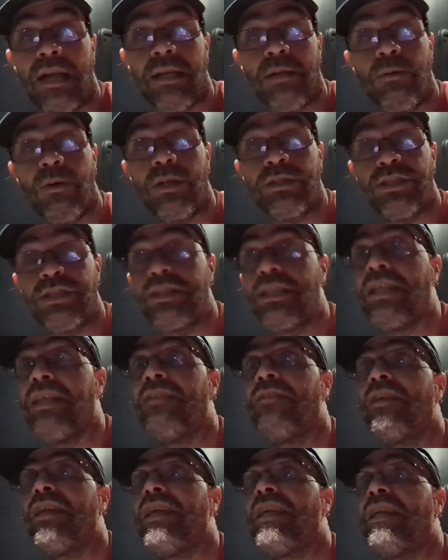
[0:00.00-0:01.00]
can watch
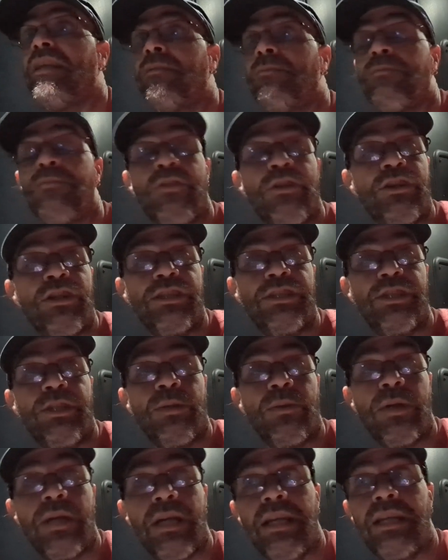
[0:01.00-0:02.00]
TV
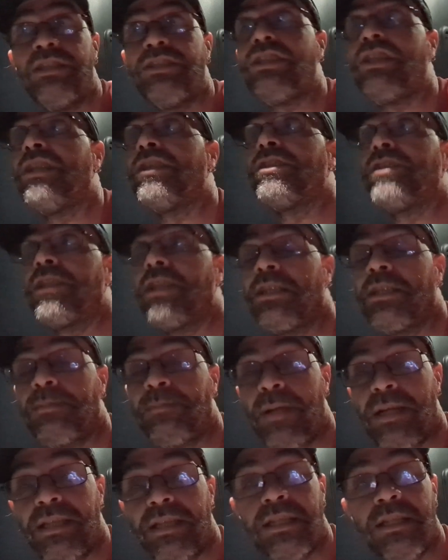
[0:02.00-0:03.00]
32 inch. It's
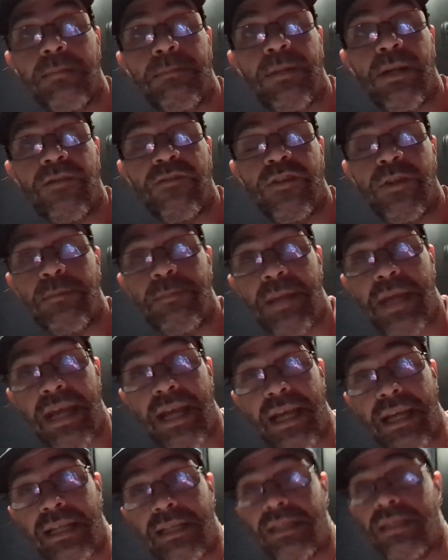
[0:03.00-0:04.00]
suspended above the
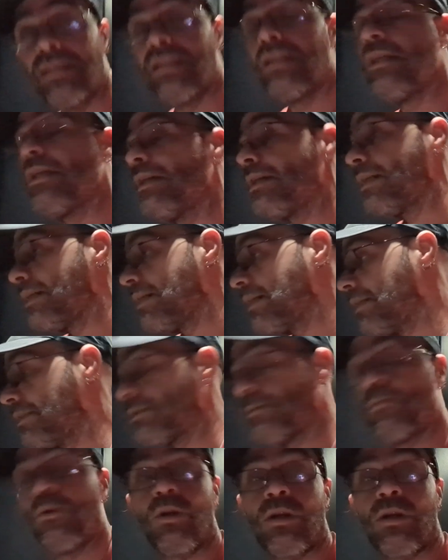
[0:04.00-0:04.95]
bed. It's more